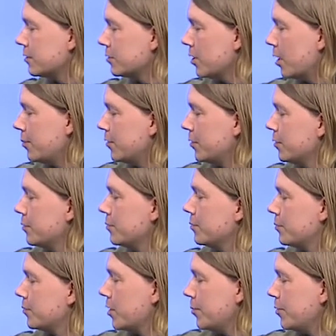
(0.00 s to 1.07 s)
W,
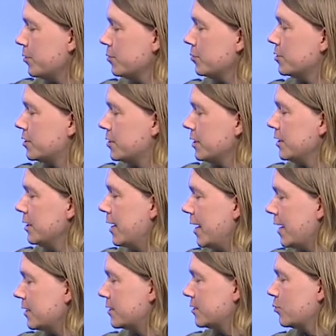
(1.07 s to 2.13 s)
C,
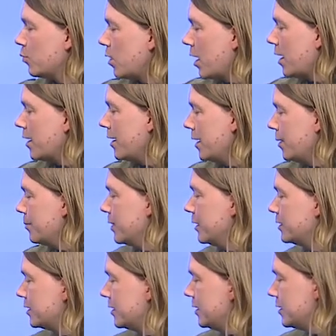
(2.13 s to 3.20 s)
X, Y, M,
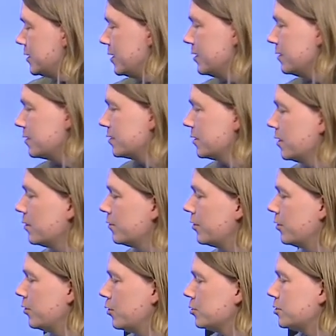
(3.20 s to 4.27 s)
and T genes for
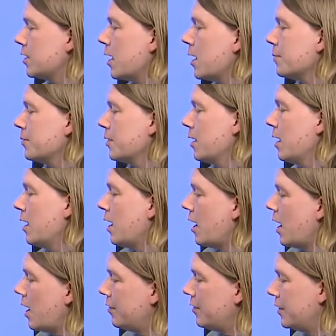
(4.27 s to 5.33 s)
the O type,
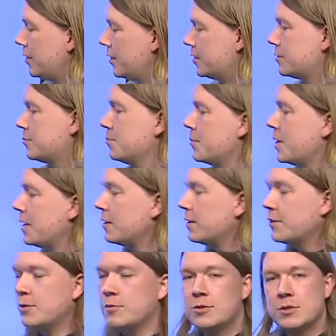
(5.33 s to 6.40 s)
and then it
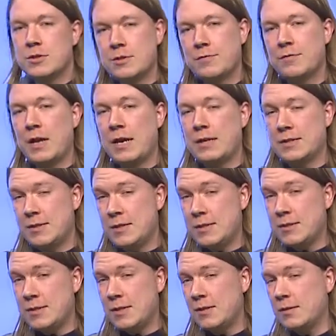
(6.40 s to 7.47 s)
mainly uses the fly-C
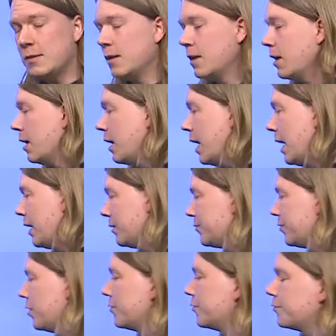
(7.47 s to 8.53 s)
gene, and
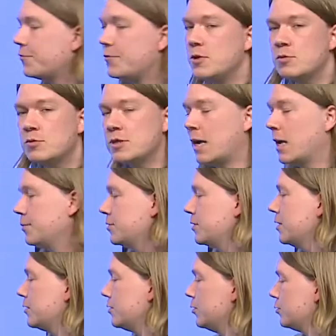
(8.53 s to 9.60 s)
for a few types,
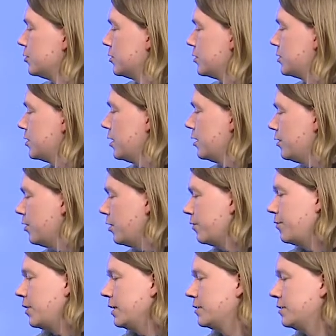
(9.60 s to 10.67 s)
it uses
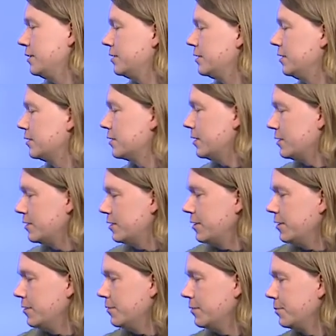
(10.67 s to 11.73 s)
non-fly-C genes listed
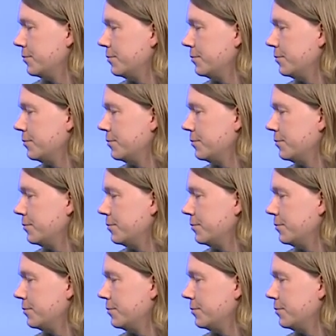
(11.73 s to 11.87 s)
here.